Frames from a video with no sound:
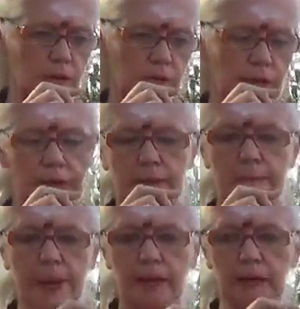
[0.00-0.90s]
like a
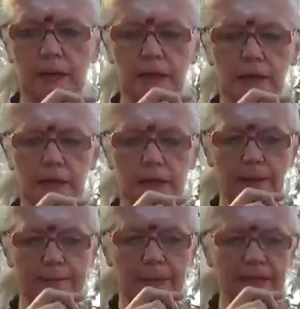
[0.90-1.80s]
beggar
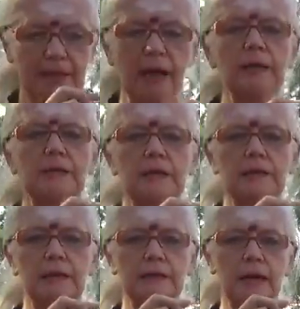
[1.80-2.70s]
mentality
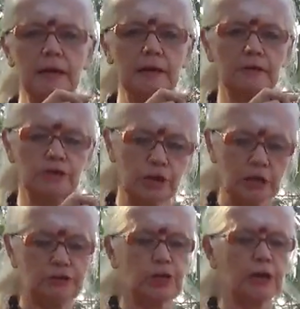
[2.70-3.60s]
that I
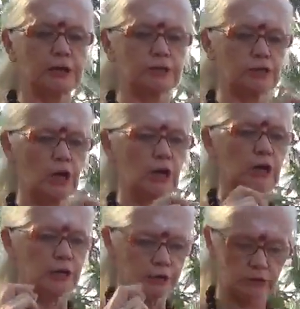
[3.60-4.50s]
cherish
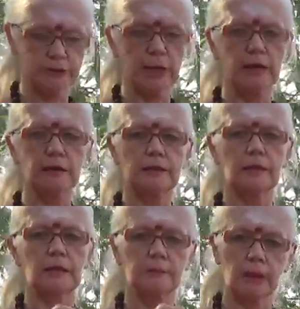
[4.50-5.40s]
in society
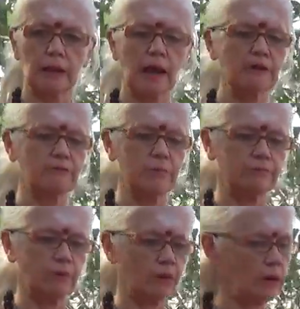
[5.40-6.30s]
in my life
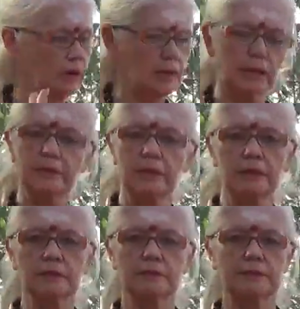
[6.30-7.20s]
before, there
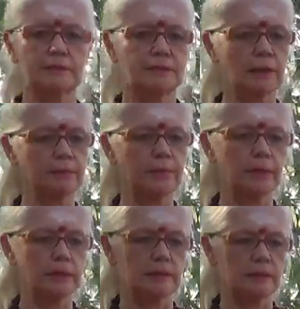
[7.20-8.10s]
is
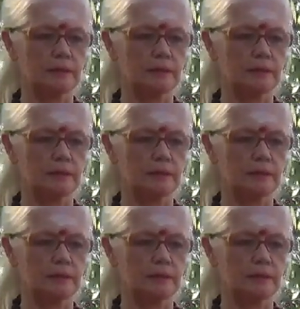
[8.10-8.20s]
simply